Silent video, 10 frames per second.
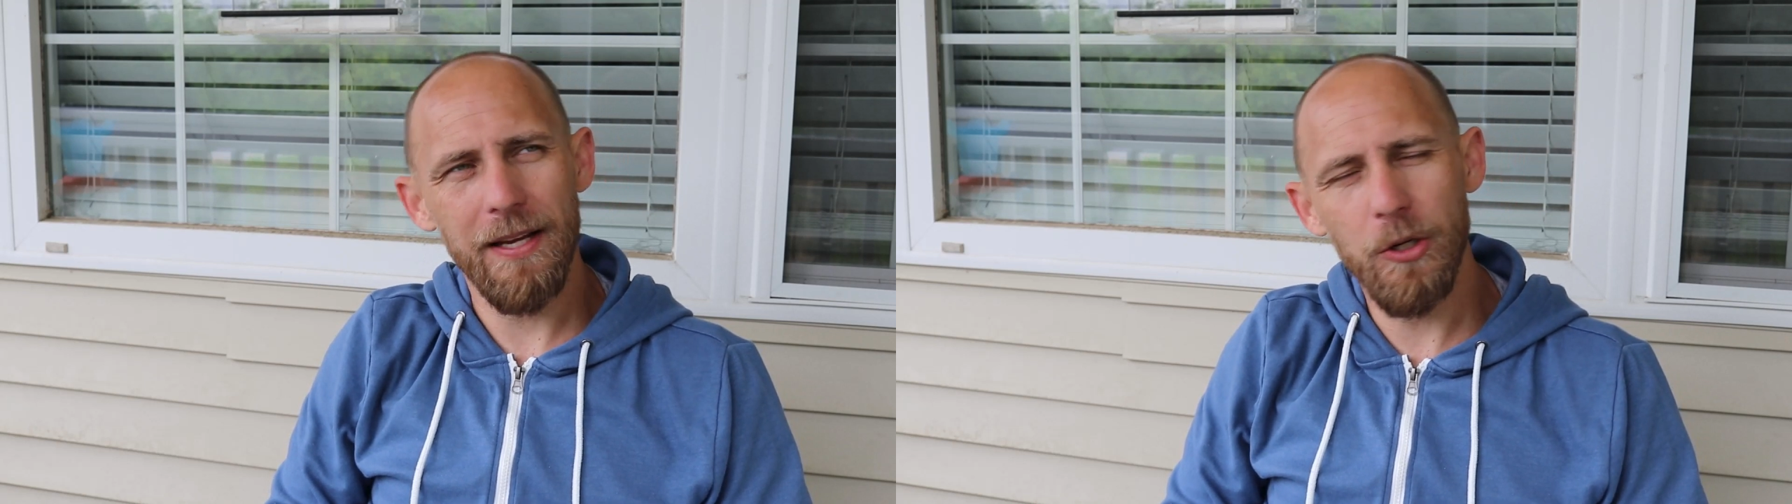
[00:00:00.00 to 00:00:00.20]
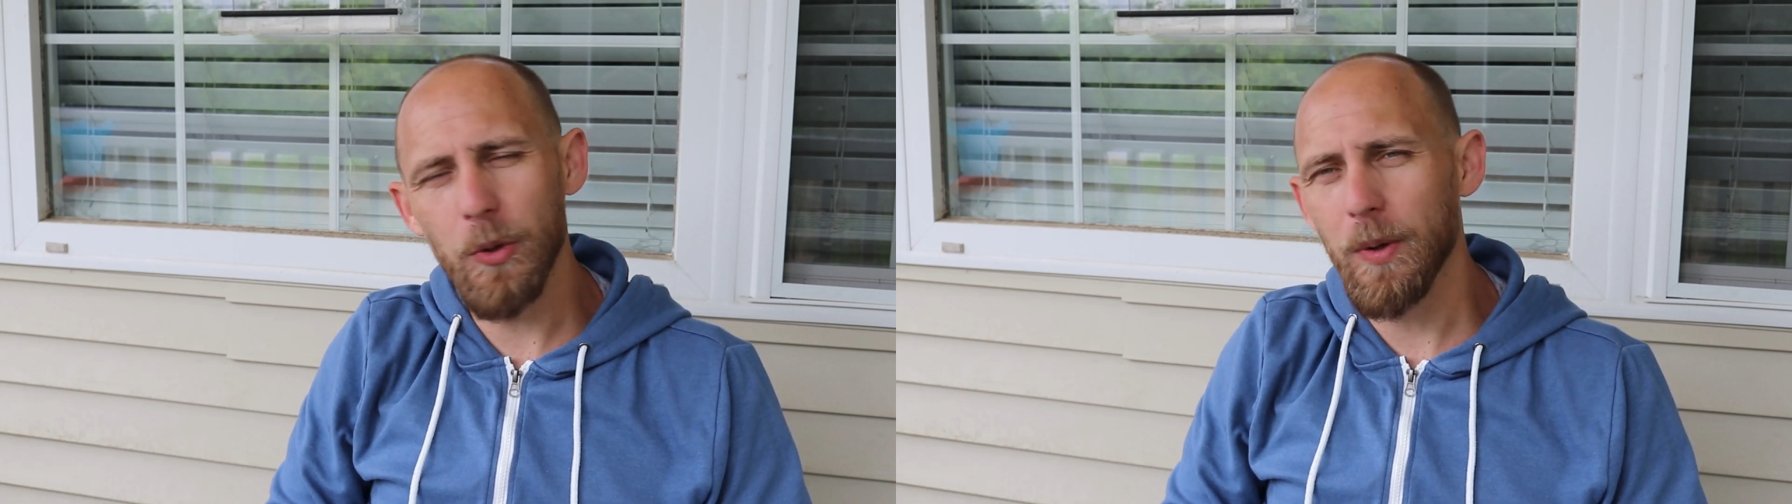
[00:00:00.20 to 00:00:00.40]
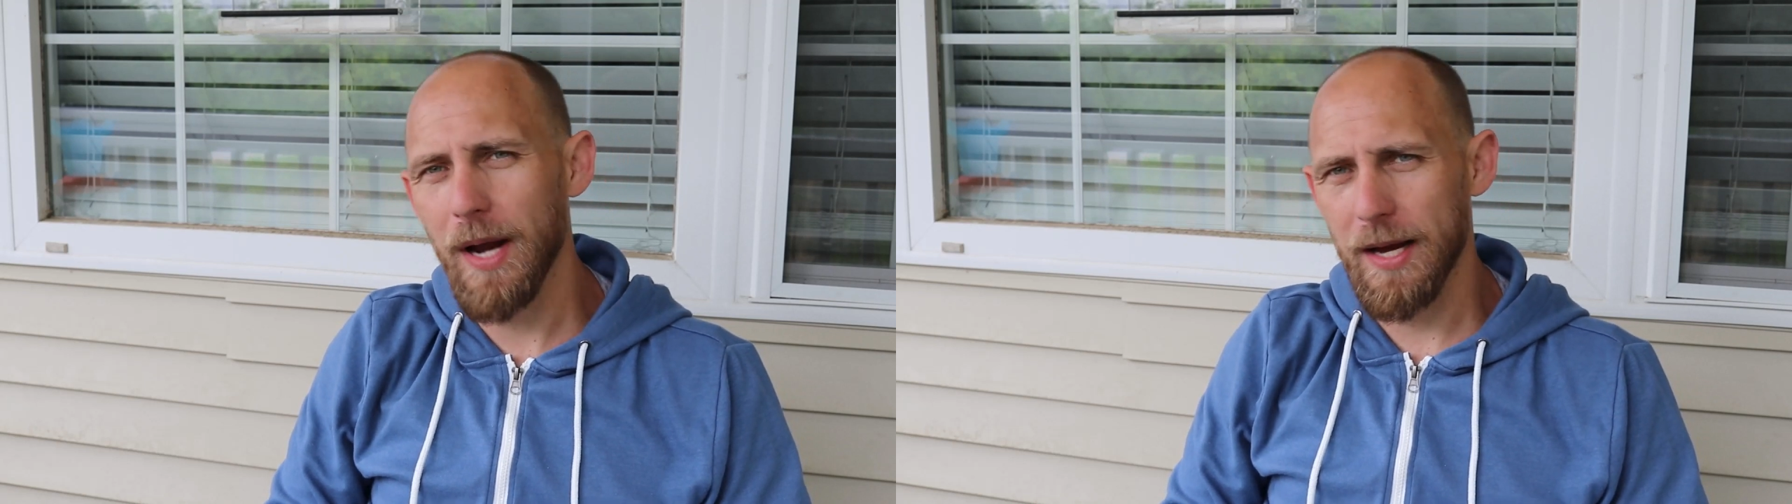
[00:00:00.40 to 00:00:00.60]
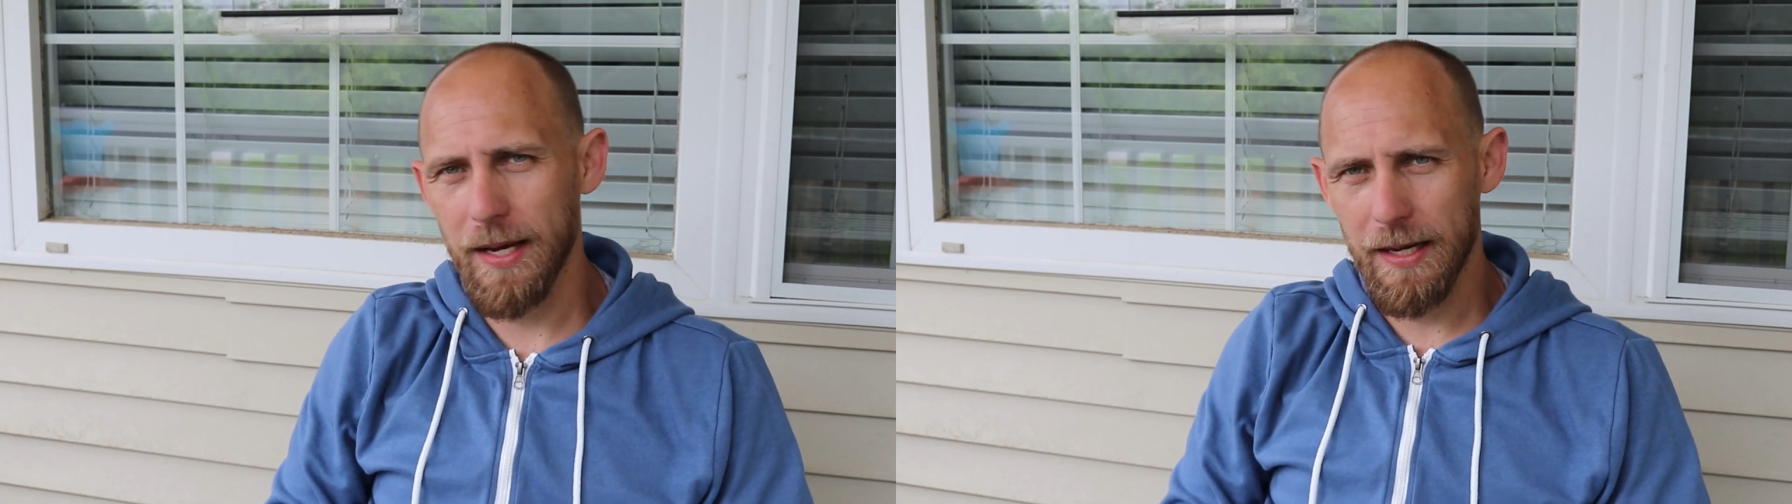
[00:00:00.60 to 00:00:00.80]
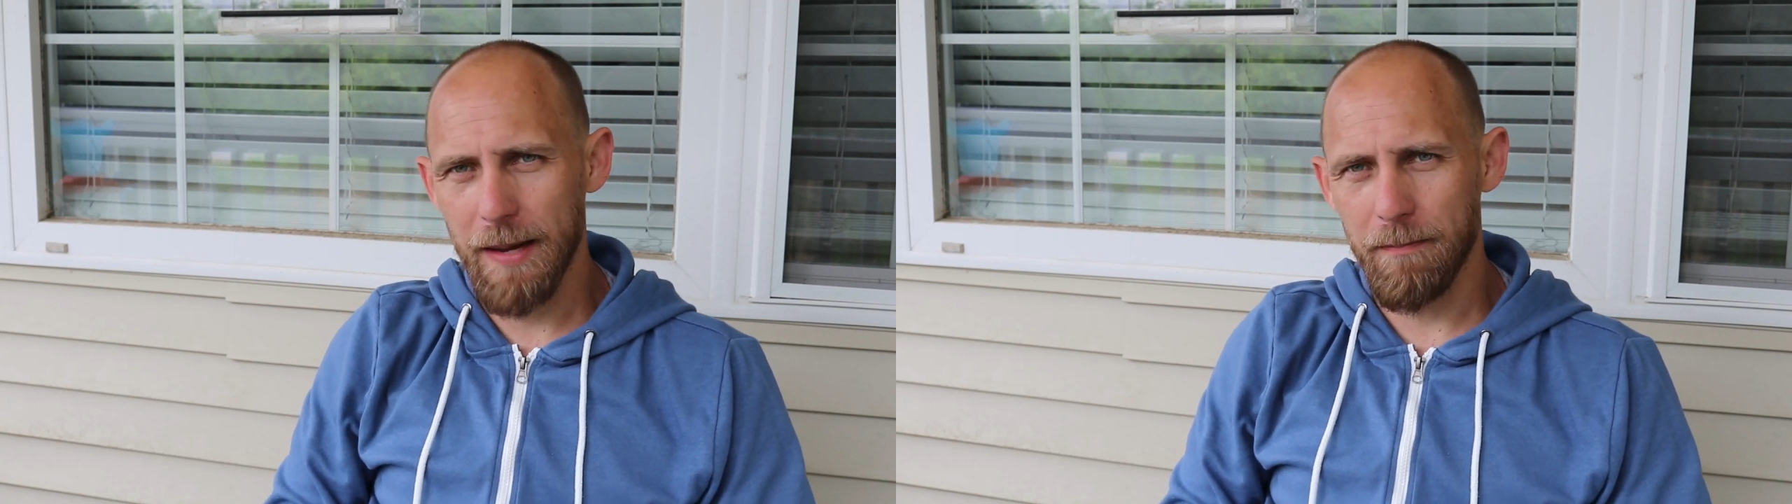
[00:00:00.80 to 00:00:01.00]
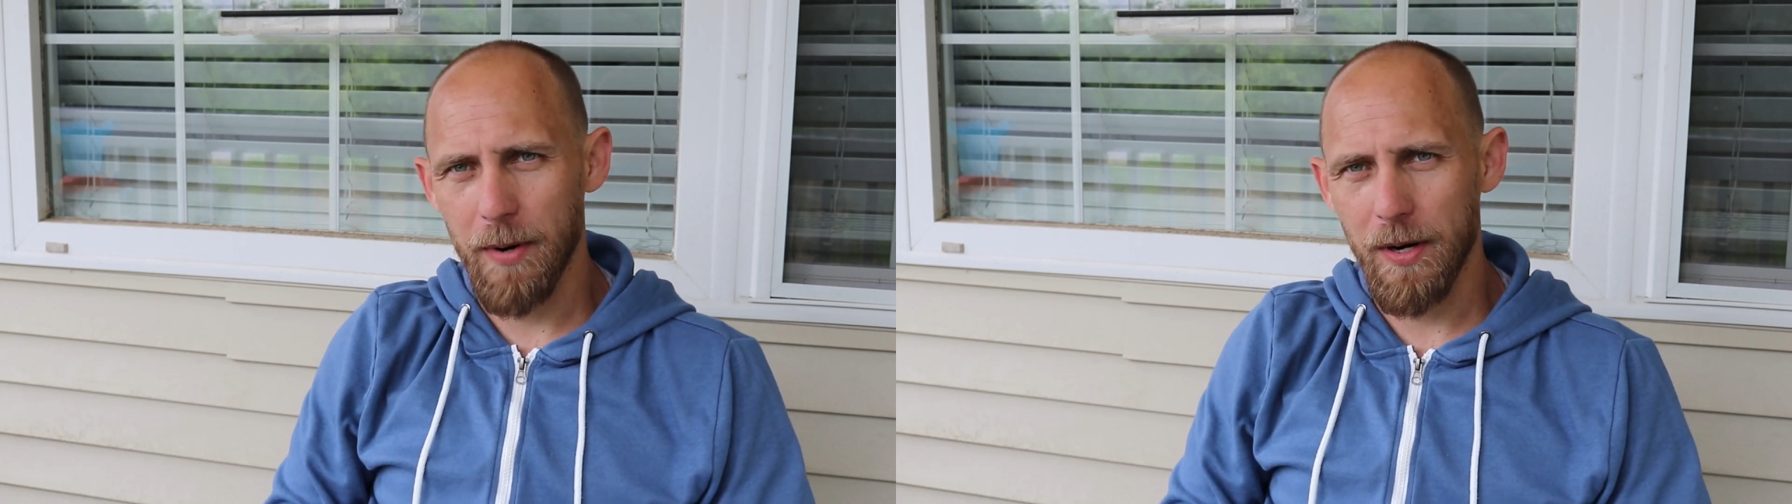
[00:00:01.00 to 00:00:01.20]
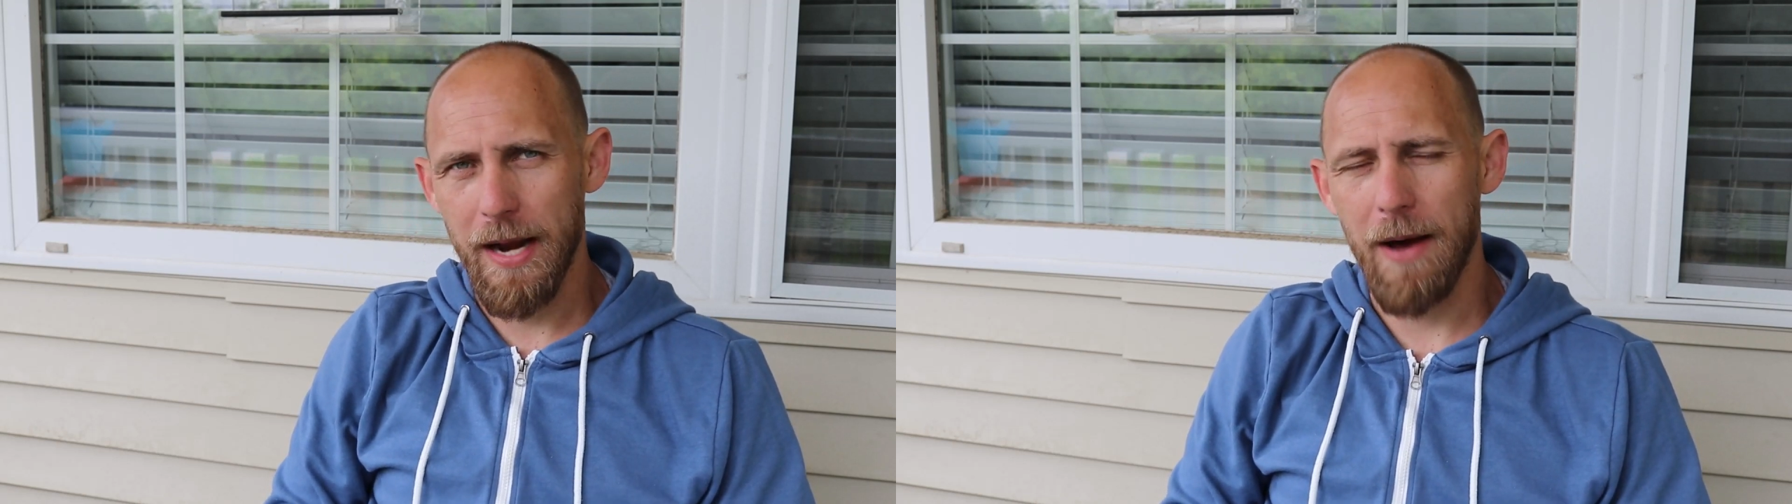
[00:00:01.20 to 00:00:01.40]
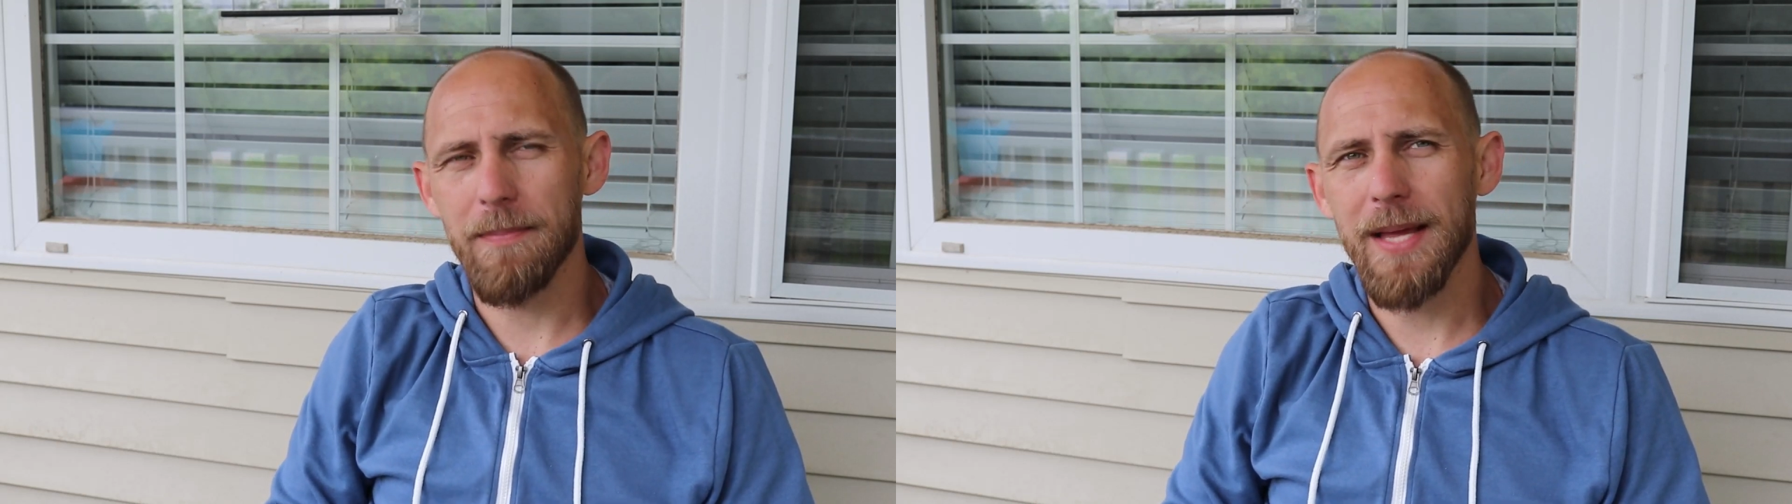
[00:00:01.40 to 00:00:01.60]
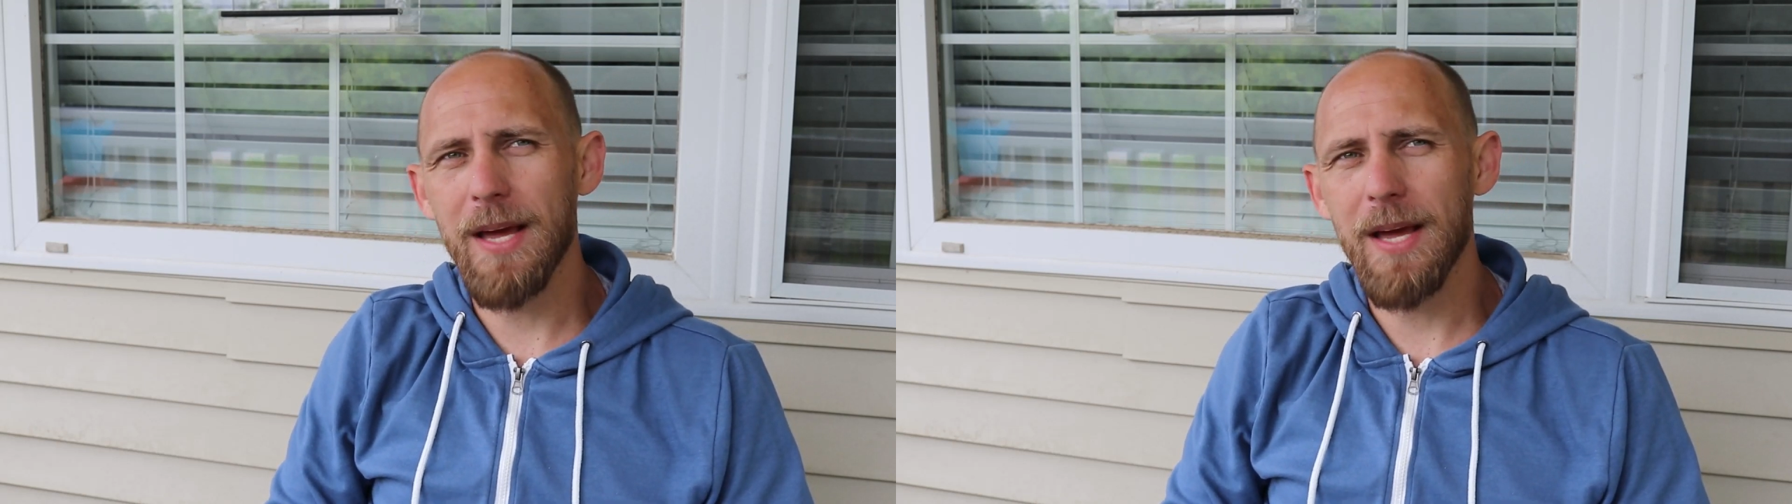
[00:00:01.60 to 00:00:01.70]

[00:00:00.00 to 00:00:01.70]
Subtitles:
and you're not going to get burned out.